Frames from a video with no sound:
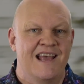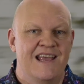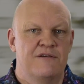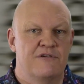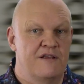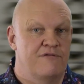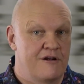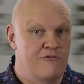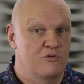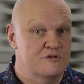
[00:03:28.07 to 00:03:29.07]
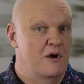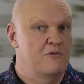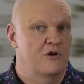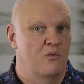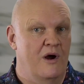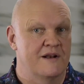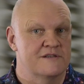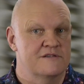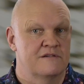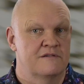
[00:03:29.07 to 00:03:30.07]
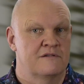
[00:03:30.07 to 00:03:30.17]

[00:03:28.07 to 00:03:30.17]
even if they're all spoken at once.